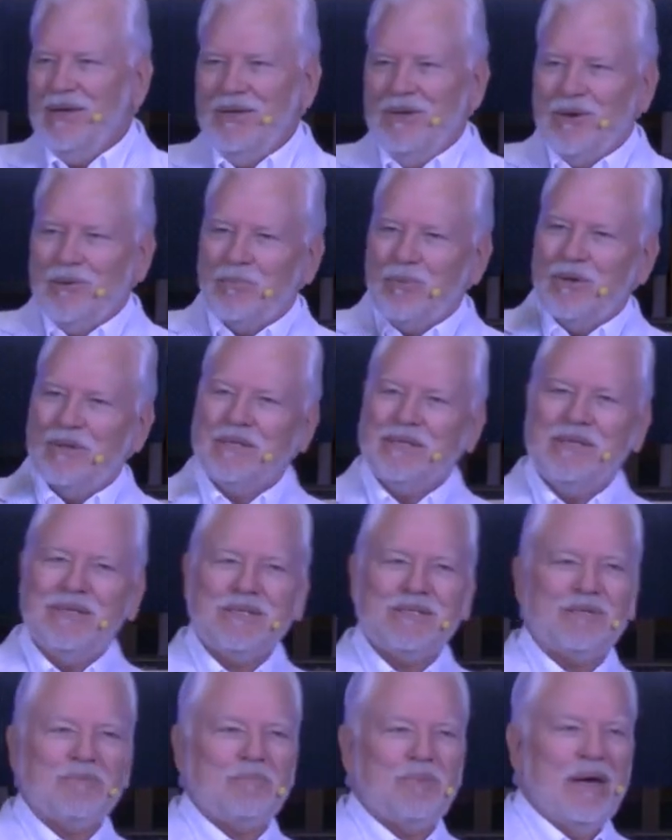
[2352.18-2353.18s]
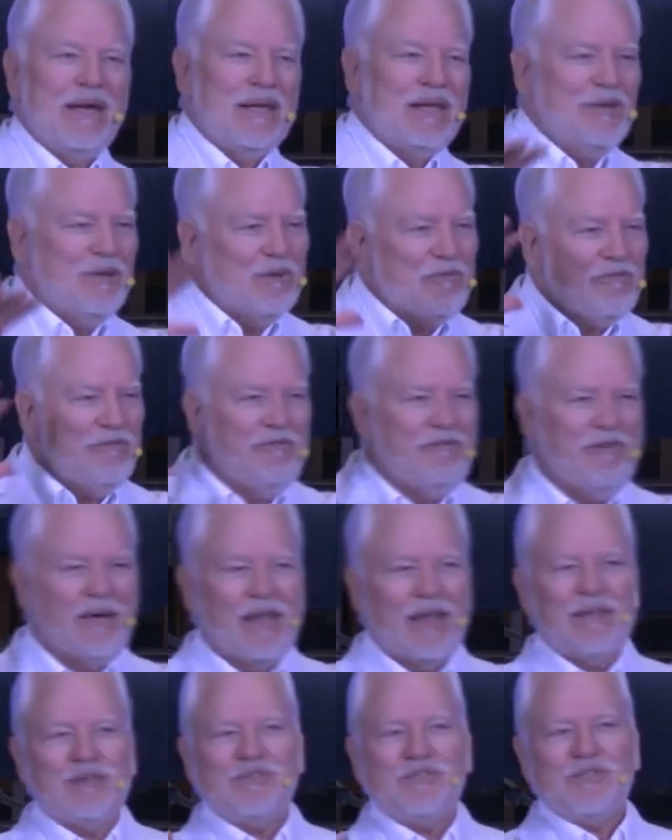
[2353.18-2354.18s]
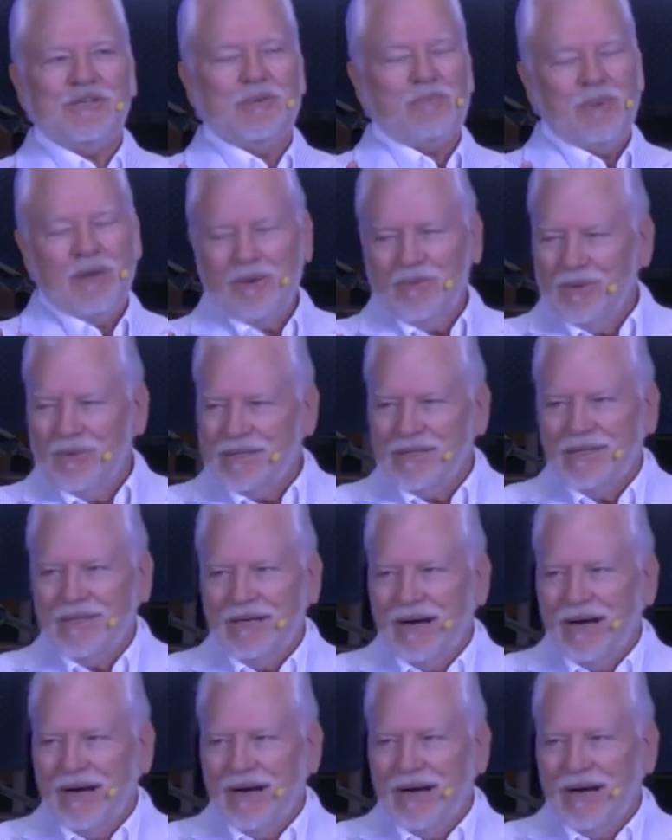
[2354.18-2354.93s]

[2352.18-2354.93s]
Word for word: you're participating, you're fellowshipping with